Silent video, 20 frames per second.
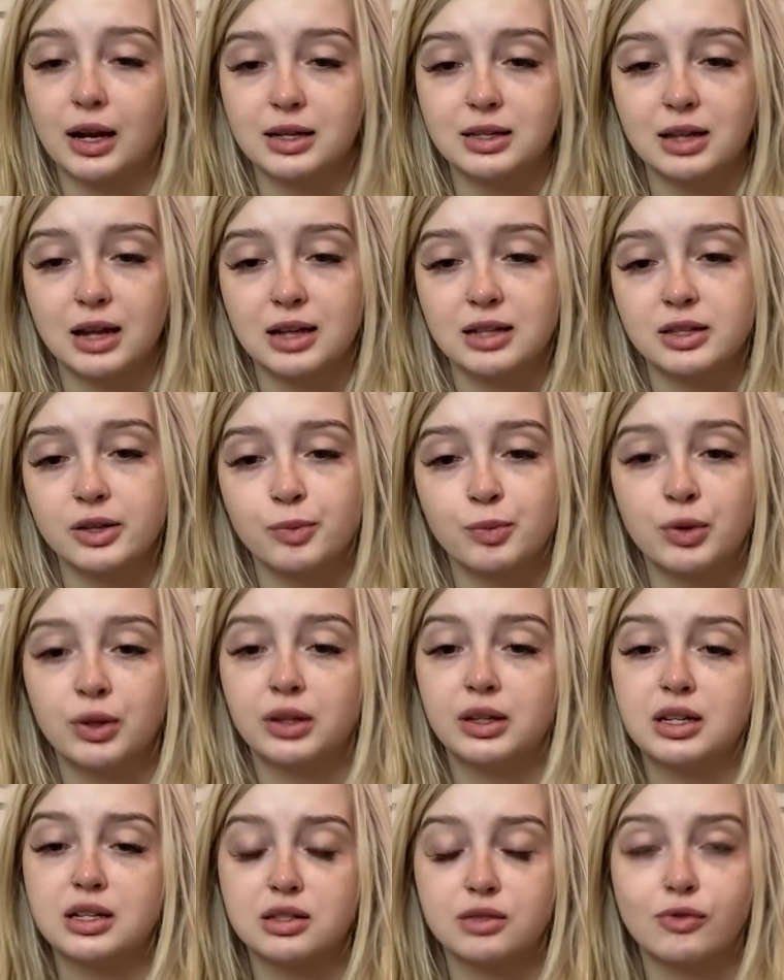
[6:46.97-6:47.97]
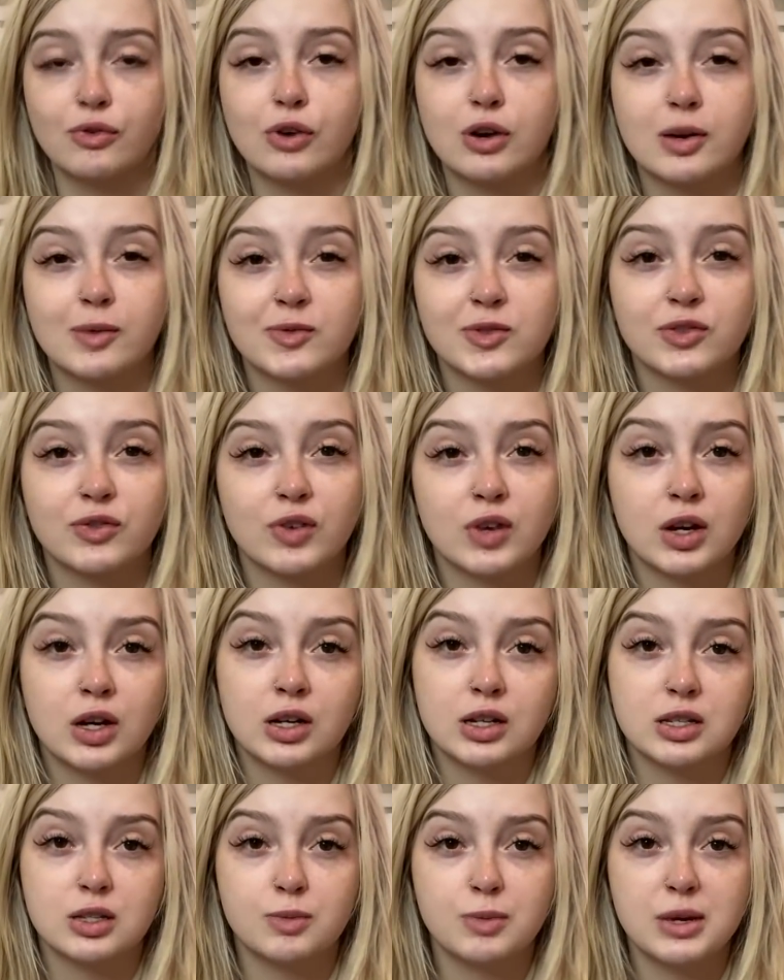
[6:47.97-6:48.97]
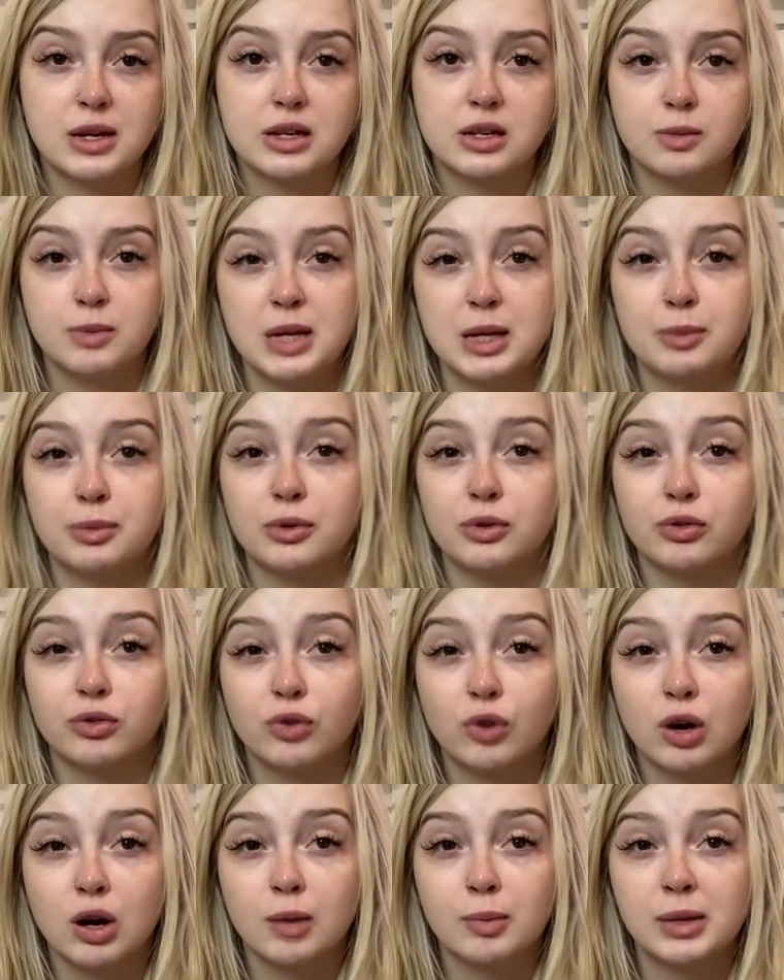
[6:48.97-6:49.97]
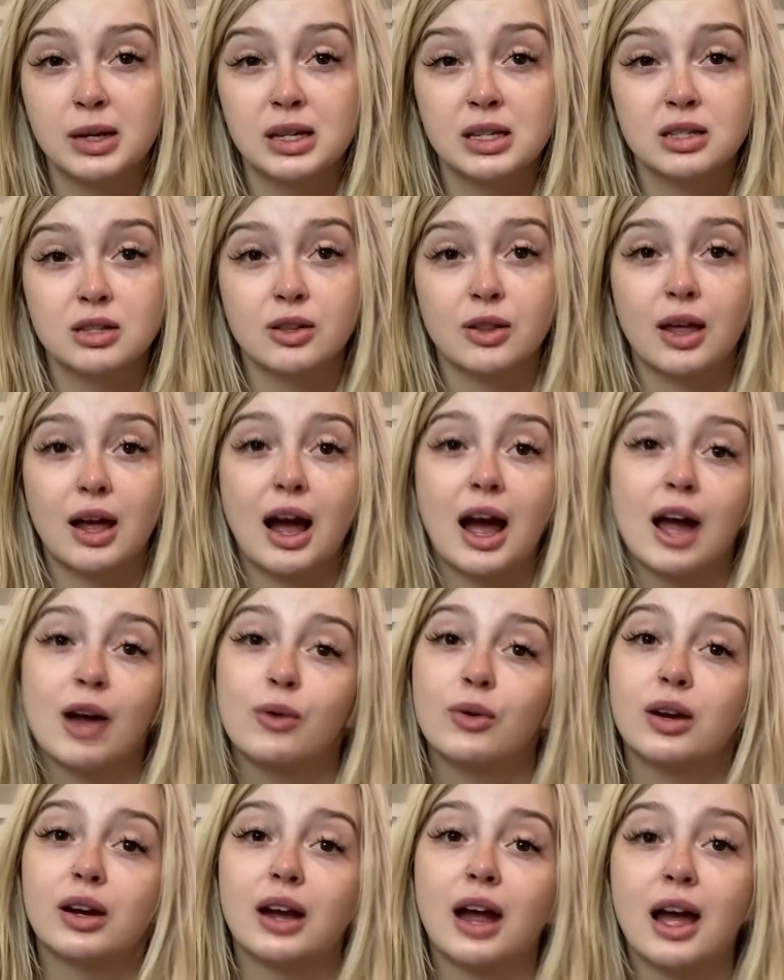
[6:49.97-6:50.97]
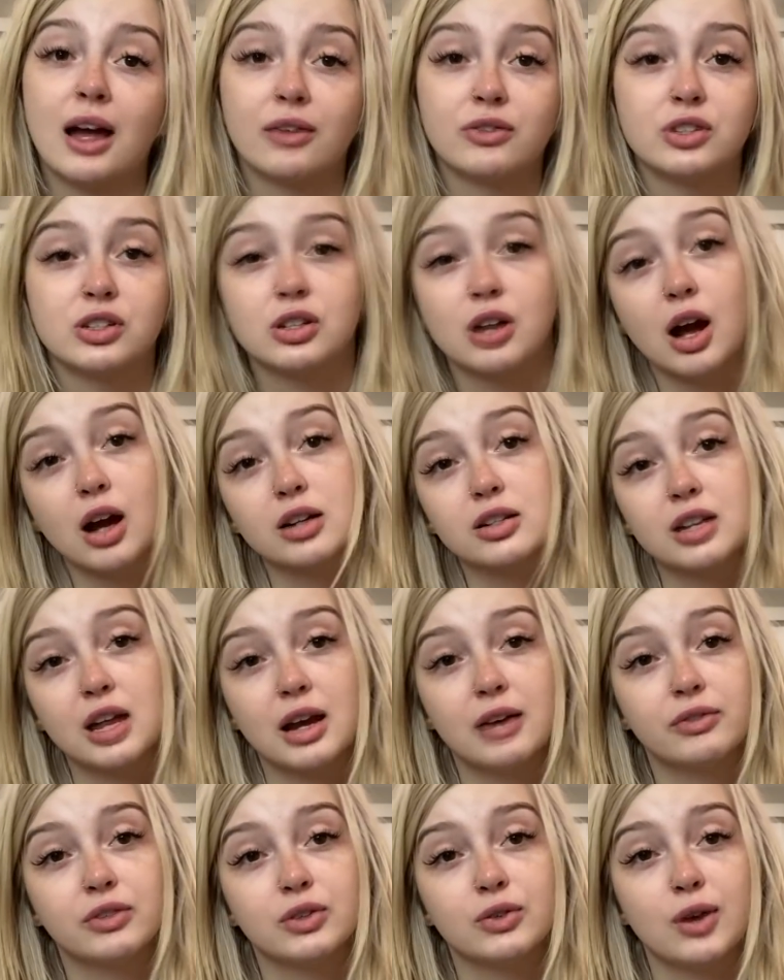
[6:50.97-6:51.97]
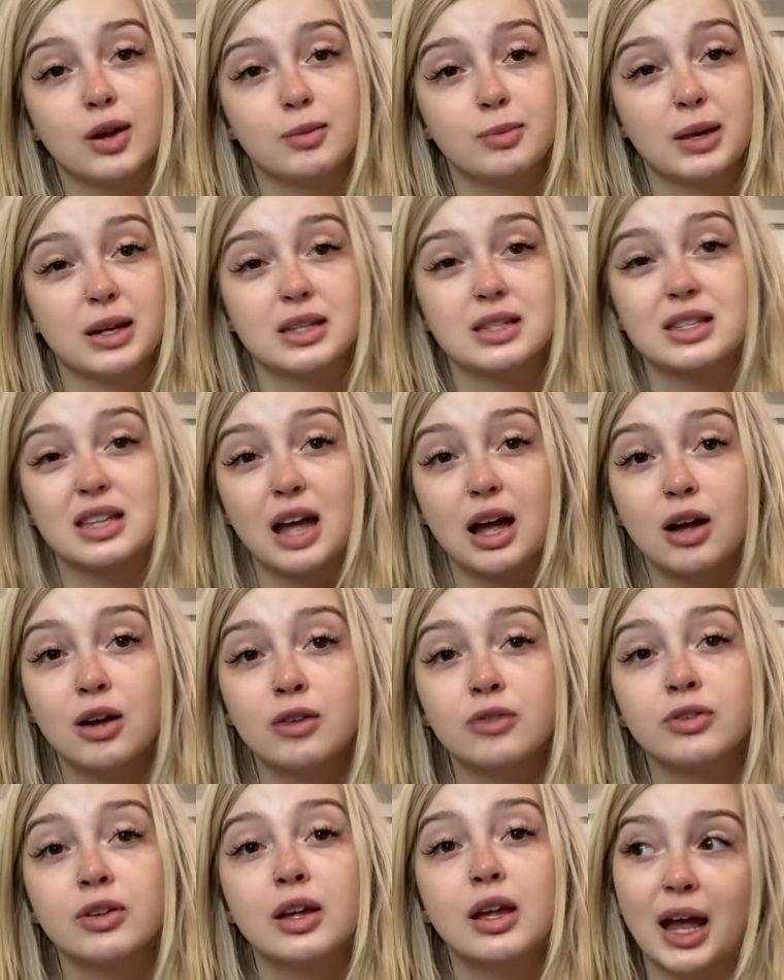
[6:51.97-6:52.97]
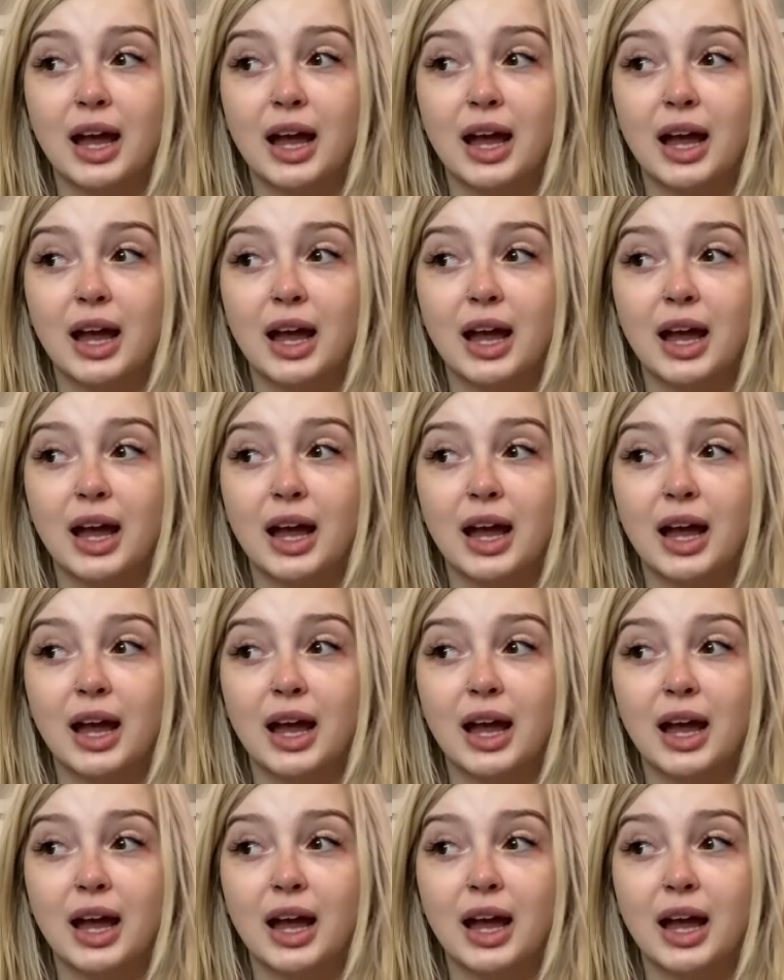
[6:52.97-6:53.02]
I signed some release forms for her to speak to people for me so that I wouldn't have to talk to everyone myself.